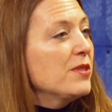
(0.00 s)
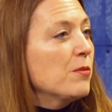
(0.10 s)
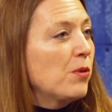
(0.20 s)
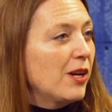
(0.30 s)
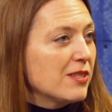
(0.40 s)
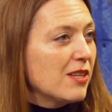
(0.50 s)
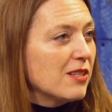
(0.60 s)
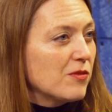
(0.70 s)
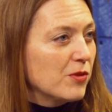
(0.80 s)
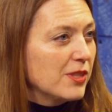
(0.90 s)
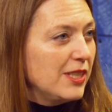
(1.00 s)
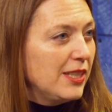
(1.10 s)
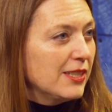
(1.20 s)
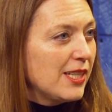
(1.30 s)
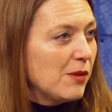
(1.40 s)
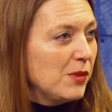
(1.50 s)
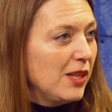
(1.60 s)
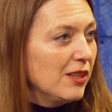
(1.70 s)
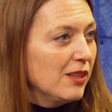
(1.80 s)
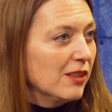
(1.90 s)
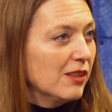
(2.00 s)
the process for decontaminating?